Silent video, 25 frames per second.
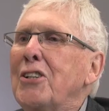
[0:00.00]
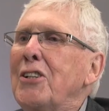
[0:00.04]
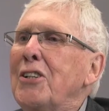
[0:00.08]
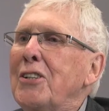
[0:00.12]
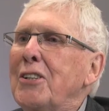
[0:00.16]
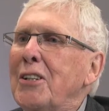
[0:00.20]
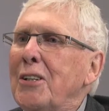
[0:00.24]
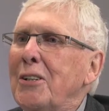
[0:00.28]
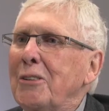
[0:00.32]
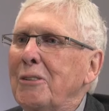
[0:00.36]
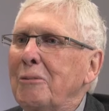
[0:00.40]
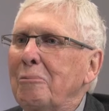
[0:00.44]

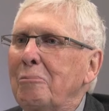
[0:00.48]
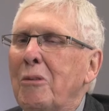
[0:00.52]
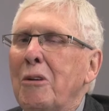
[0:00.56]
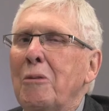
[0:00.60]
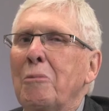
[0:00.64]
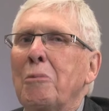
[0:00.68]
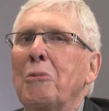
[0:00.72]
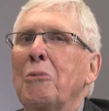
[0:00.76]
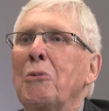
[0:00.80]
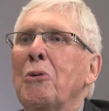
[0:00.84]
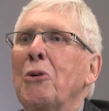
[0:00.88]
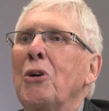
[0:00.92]
turned out
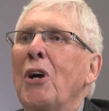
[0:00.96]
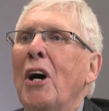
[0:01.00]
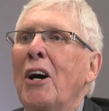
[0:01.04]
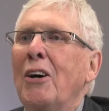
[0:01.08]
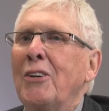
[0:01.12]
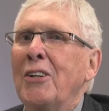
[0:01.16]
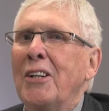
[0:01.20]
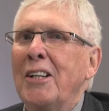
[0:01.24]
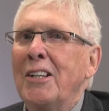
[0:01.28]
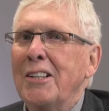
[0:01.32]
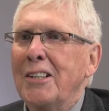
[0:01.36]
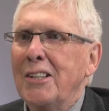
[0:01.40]
people were
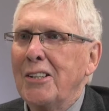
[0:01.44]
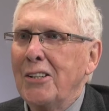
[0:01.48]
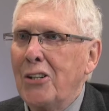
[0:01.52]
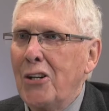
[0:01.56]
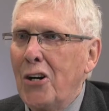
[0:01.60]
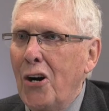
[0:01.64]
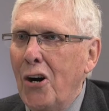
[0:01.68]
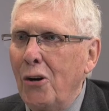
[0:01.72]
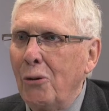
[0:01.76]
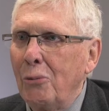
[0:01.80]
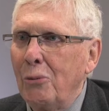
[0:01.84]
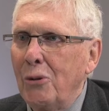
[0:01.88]
out into the
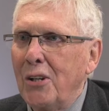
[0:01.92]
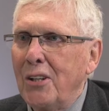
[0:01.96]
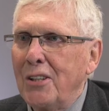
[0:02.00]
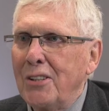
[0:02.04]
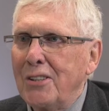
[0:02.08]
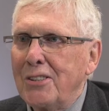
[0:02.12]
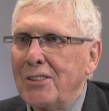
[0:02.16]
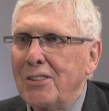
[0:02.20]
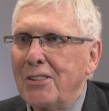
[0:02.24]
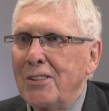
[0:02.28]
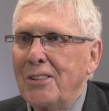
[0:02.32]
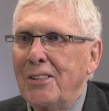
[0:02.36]

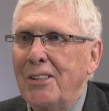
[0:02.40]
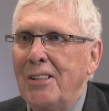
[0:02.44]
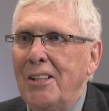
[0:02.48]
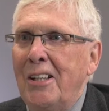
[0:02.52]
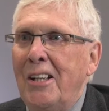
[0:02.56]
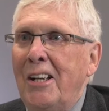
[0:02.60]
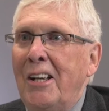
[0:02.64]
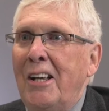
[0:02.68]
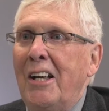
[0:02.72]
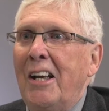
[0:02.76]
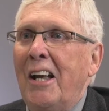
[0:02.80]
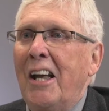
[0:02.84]
hallways.
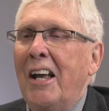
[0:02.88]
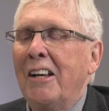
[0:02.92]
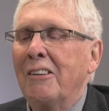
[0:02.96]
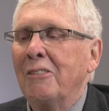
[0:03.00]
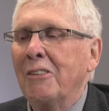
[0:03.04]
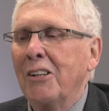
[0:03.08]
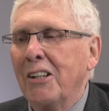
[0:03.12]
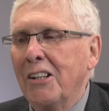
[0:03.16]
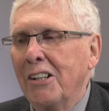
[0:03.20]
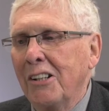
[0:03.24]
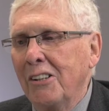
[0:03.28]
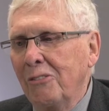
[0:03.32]

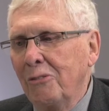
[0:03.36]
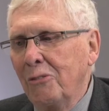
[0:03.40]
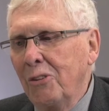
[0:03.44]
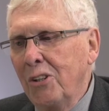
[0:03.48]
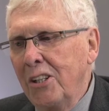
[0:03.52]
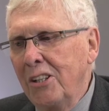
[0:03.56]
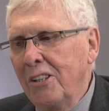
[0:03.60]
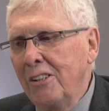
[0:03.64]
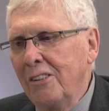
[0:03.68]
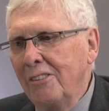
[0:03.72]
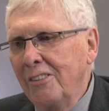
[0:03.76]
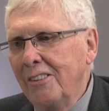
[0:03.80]
And
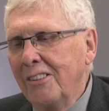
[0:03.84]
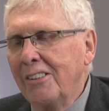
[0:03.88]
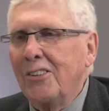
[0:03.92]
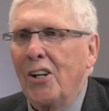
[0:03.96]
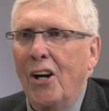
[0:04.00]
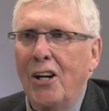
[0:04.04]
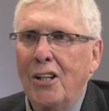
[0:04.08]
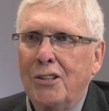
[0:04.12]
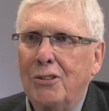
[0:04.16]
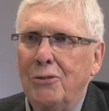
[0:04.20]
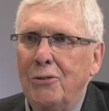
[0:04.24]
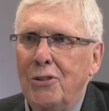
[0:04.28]
we
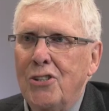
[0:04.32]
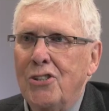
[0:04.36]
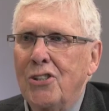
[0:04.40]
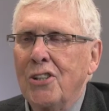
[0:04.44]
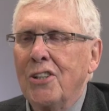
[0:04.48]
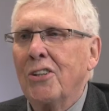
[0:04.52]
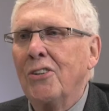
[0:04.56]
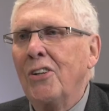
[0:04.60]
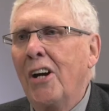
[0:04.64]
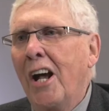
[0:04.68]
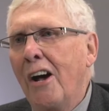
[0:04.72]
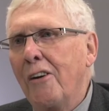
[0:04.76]
talked to each
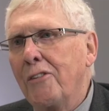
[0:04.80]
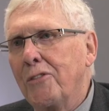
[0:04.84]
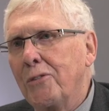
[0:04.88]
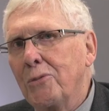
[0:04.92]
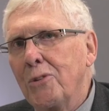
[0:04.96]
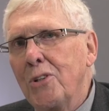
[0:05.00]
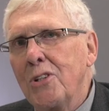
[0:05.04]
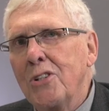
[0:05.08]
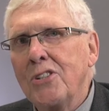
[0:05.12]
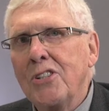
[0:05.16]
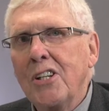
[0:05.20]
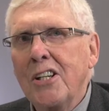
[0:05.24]
other
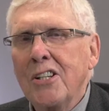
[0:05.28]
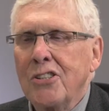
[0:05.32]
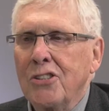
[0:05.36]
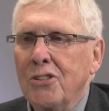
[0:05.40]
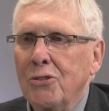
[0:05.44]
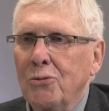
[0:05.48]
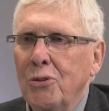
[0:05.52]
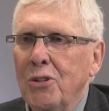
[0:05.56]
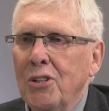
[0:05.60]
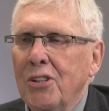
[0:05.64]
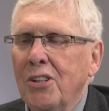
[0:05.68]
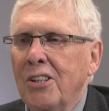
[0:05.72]
afterwards as
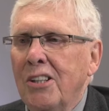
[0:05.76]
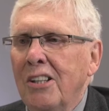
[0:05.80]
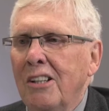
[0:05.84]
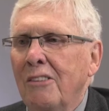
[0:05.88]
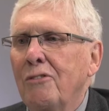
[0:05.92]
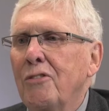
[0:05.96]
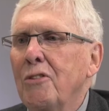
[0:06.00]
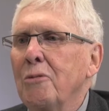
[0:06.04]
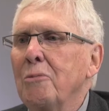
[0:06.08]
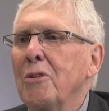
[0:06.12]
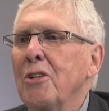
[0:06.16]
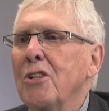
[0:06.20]
to what the
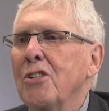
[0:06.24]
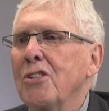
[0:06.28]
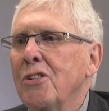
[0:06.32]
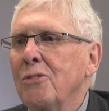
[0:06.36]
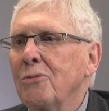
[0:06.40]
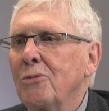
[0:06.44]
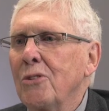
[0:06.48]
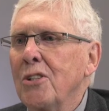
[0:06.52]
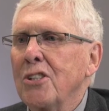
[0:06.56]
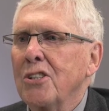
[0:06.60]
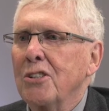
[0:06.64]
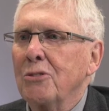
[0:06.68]

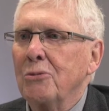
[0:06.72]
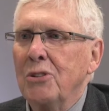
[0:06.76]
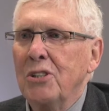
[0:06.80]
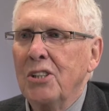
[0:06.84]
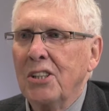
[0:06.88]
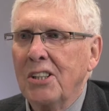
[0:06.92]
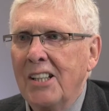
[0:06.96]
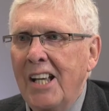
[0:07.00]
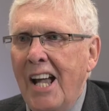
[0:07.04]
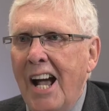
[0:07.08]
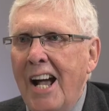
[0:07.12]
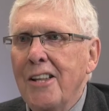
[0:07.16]
information was that we
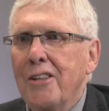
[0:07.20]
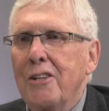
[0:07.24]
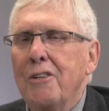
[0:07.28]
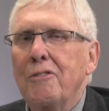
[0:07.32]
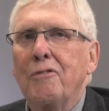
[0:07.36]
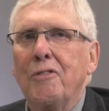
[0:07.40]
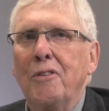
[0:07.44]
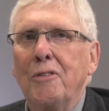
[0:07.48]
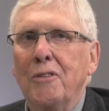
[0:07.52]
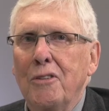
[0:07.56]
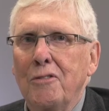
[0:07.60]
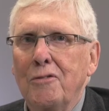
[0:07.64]
had
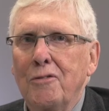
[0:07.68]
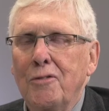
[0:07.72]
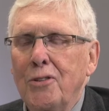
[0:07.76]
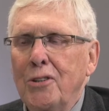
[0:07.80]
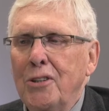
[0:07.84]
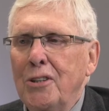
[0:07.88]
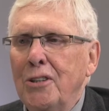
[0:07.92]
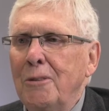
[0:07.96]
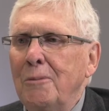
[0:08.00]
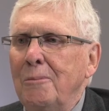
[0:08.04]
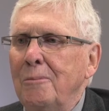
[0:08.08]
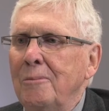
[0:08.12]
gathered from the
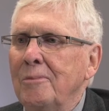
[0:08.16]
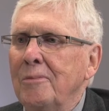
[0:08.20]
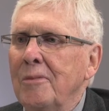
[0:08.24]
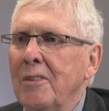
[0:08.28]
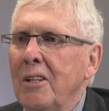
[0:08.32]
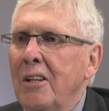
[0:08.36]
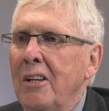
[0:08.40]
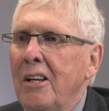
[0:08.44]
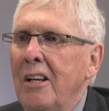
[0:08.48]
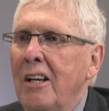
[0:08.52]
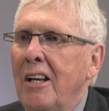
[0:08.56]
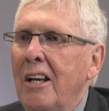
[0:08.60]
forum.
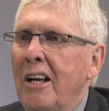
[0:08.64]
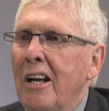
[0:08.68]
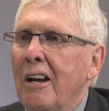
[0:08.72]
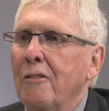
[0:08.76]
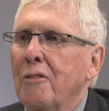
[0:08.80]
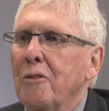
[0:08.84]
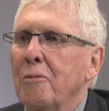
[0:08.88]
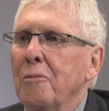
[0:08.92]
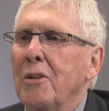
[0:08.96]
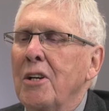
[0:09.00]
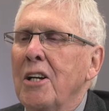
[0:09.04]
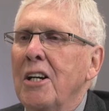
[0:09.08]

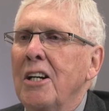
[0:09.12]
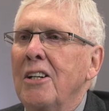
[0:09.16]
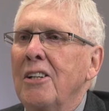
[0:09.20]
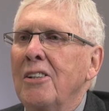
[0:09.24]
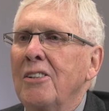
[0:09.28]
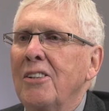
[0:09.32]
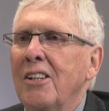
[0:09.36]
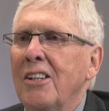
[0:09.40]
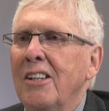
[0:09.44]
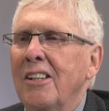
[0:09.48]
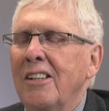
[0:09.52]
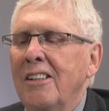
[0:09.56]
And from
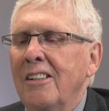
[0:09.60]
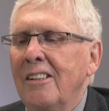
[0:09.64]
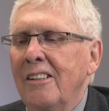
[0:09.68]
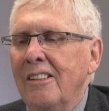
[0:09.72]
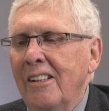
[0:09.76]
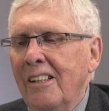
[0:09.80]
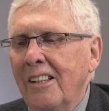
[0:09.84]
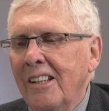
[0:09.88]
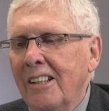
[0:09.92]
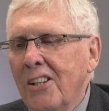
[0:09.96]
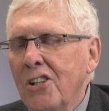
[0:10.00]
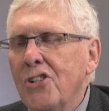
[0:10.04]
there, the
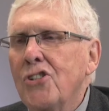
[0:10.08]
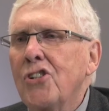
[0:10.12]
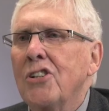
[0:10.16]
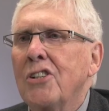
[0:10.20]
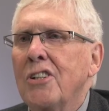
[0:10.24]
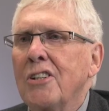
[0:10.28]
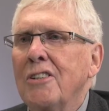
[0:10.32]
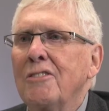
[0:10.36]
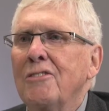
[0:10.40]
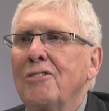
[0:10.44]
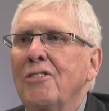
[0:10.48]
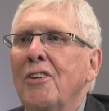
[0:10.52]

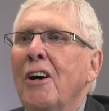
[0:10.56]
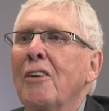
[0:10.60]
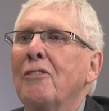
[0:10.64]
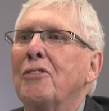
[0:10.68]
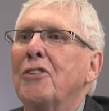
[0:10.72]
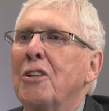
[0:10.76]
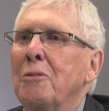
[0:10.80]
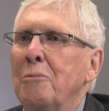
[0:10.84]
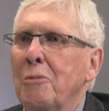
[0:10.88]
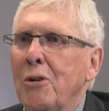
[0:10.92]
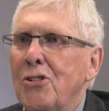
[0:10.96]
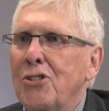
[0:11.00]
initiative
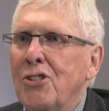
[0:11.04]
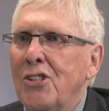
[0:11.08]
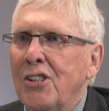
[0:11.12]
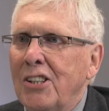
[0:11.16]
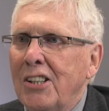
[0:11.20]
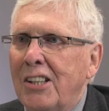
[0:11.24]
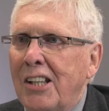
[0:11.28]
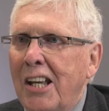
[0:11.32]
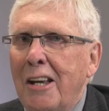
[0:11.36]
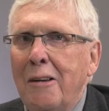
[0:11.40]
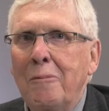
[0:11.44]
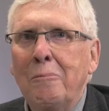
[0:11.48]
of
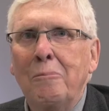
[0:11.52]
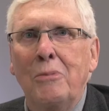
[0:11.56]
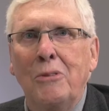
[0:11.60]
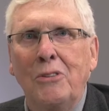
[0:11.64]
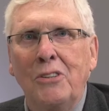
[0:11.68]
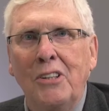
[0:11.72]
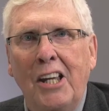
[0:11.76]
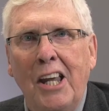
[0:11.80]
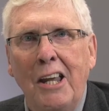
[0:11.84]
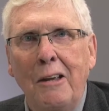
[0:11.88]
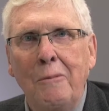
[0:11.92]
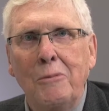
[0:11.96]
commissioning
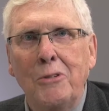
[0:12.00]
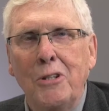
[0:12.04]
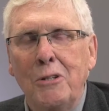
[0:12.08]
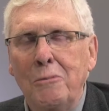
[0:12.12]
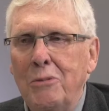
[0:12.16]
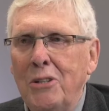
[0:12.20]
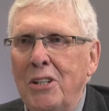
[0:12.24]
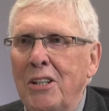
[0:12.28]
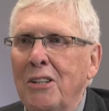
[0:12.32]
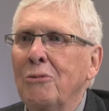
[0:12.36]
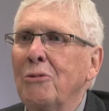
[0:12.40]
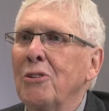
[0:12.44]
came to
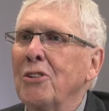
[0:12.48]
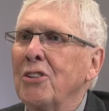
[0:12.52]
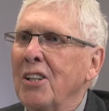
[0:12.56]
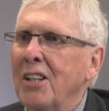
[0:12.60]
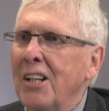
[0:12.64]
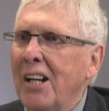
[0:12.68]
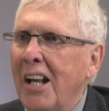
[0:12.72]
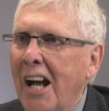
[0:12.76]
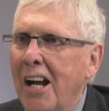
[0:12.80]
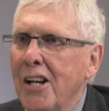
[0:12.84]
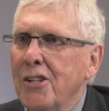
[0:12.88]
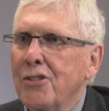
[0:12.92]
be
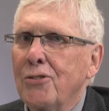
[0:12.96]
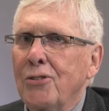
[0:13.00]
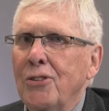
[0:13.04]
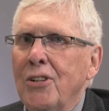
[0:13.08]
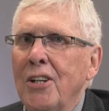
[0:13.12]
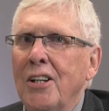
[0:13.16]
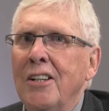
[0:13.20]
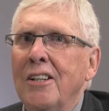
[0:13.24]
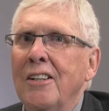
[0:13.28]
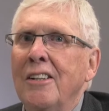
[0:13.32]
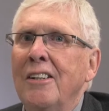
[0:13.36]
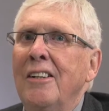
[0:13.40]
within
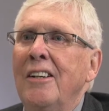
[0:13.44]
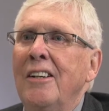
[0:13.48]
ASHRAE.